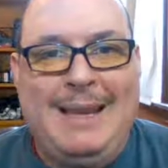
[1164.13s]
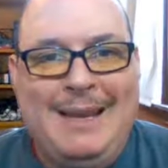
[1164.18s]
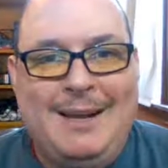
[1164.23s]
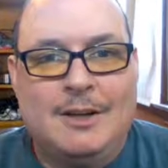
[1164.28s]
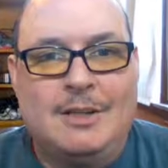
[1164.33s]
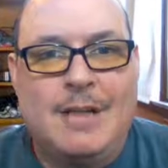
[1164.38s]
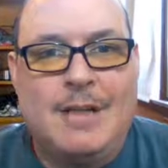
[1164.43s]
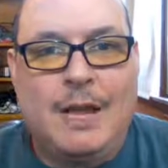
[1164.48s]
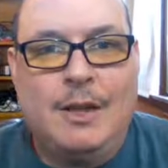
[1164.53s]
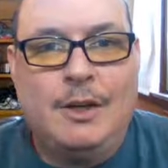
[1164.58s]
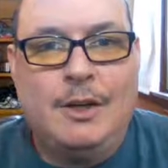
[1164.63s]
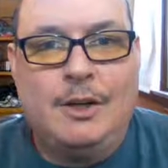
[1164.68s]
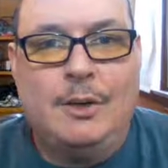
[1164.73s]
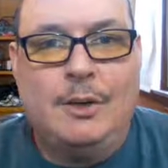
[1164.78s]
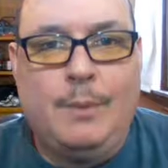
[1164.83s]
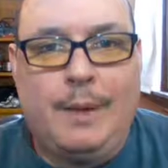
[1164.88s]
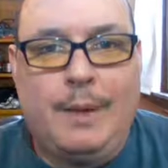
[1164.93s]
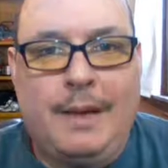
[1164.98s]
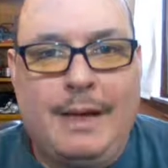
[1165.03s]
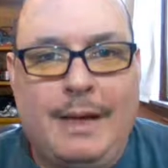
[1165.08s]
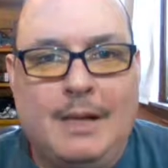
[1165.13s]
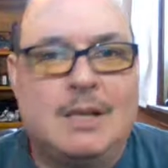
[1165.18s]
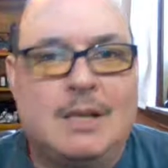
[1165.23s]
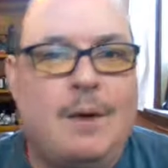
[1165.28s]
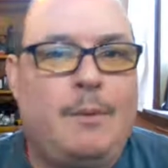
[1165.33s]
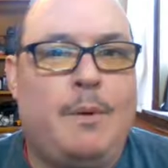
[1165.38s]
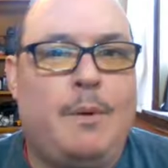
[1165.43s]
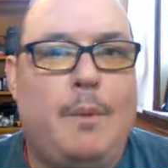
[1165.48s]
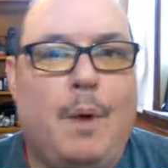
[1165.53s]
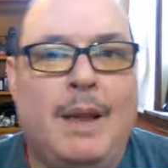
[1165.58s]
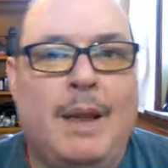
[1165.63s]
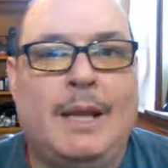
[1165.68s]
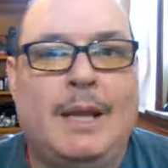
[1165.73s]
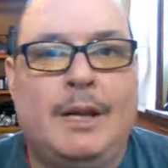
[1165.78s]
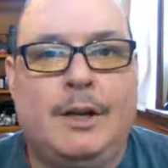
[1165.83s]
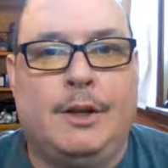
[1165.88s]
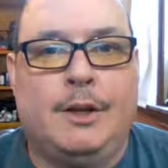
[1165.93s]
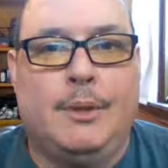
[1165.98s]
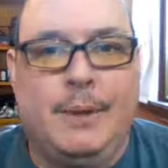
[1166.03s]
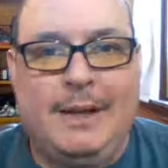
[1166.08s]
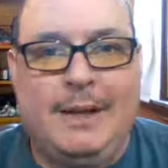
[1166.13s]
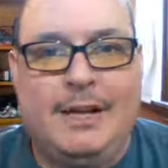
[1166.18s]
Here's how you do it. Here's how we want you to do it.